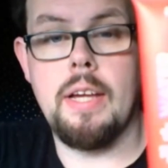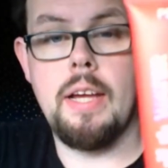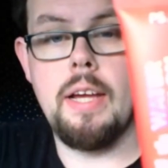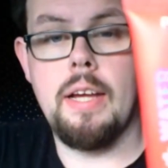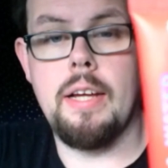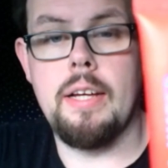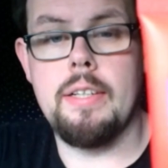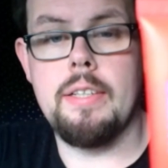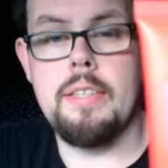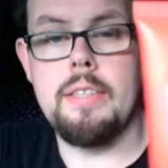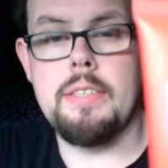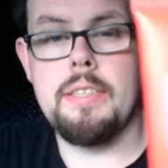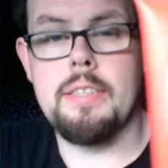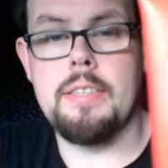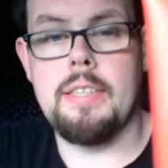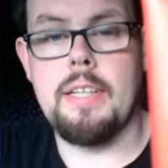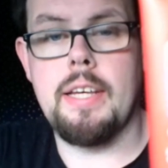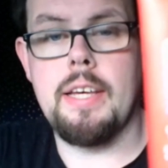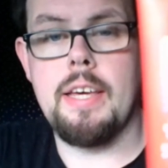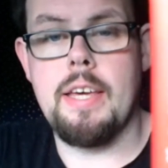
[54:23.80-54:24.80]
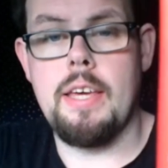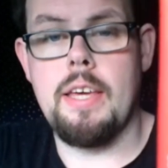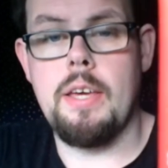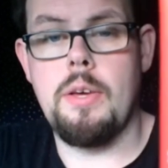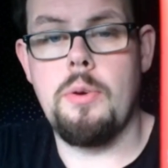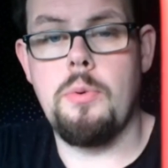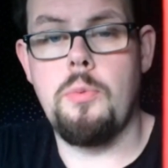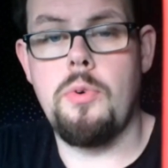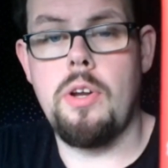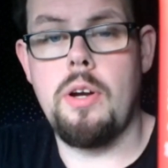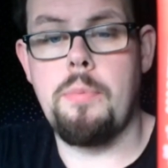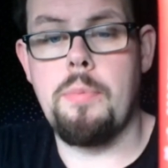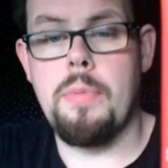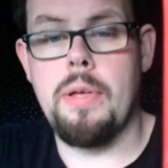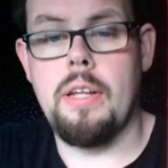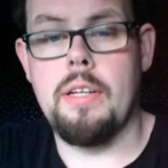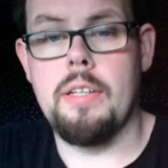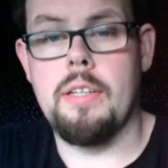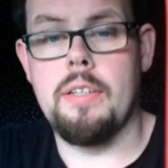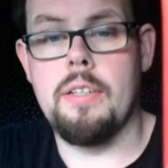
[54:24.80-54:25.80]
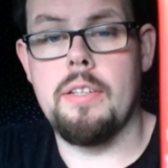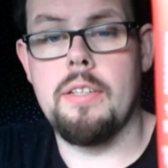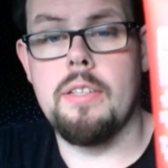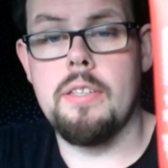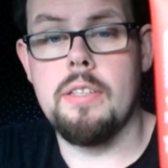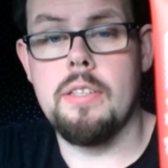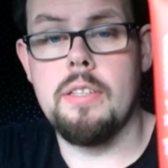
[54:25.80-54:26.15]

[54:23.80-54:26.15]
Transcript: And this is a watermelon.